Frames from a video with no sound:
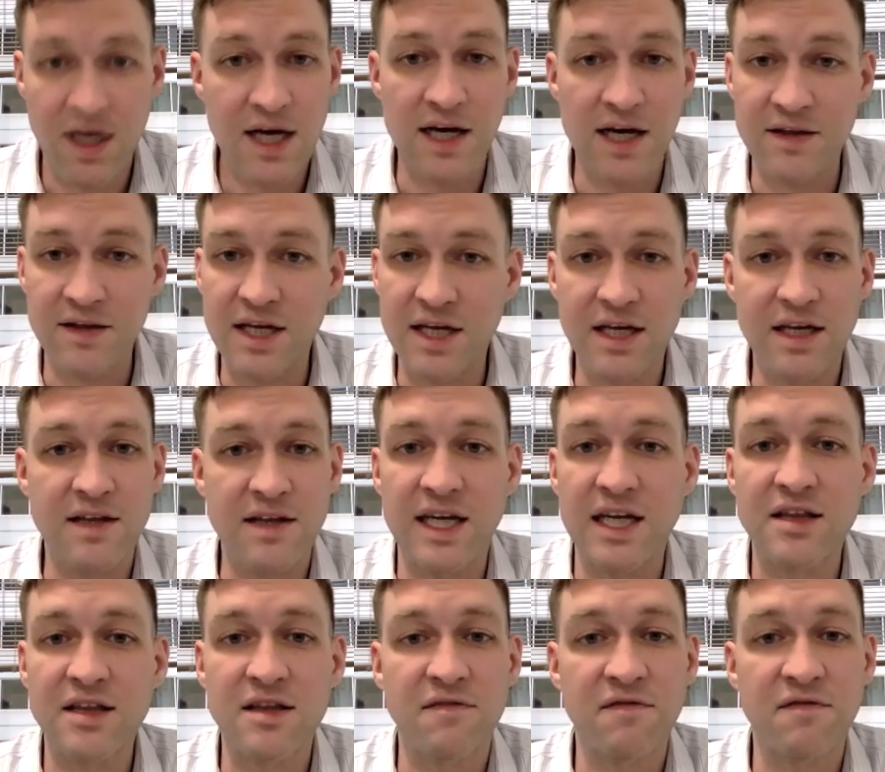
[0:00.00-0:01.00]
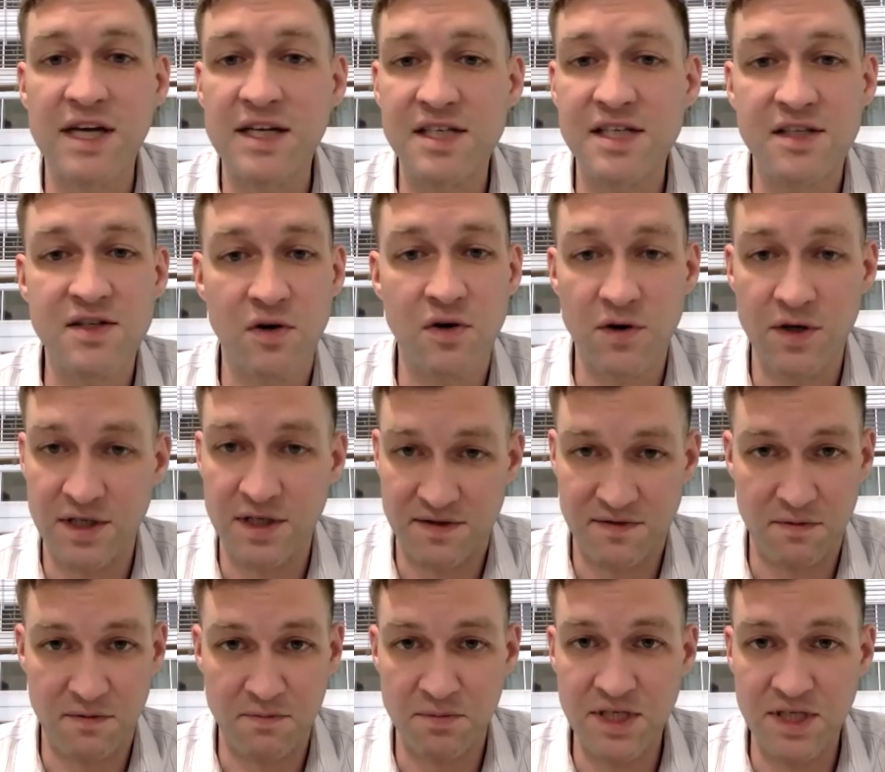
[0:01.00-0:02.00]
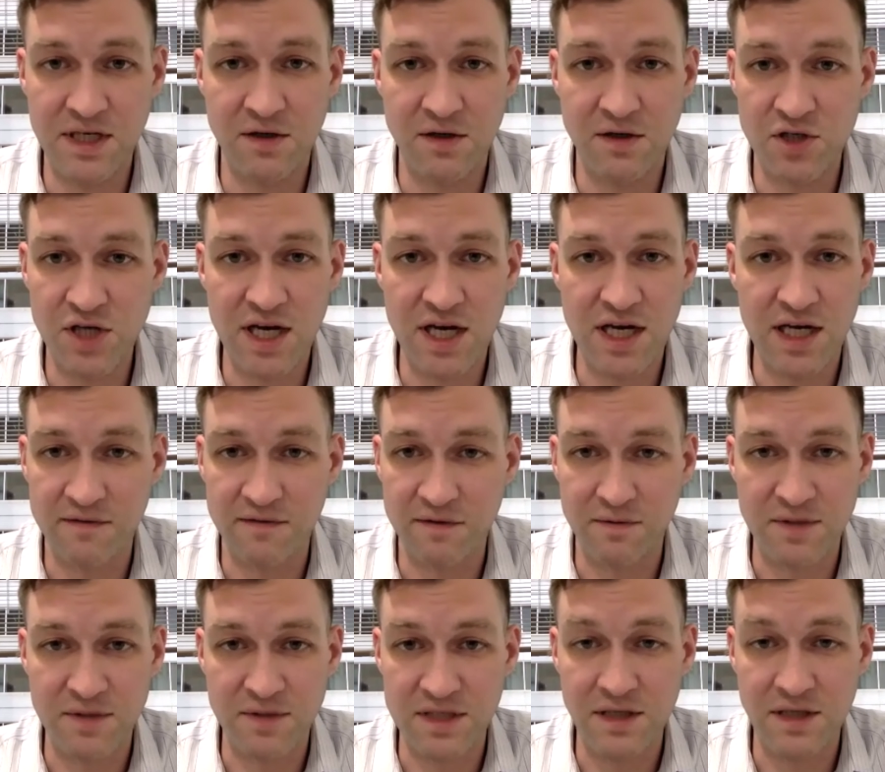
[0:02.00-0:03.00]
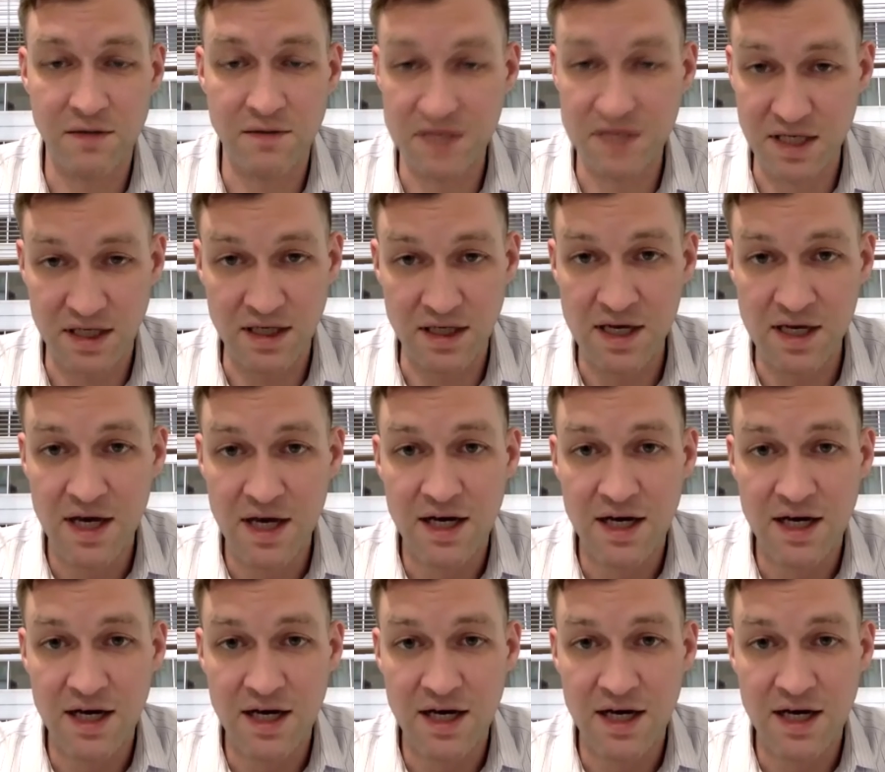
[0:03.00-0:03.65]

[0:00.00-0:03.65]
and they get the fancy toys from DOJ and from the DOD.